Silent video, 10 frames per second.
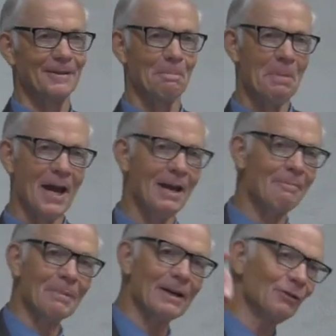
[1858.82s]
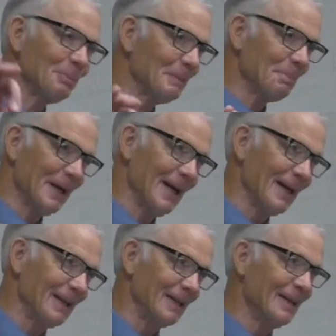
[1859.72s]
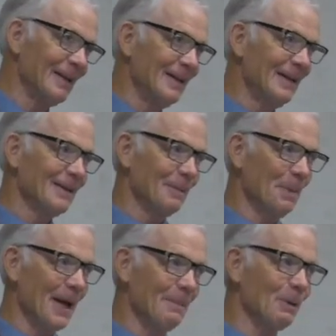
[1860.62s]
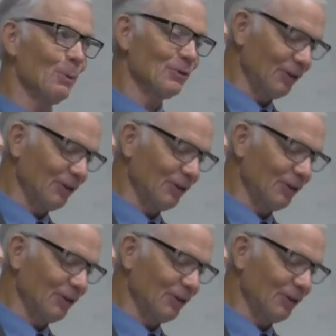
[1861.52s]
The payment has been paid. The payment was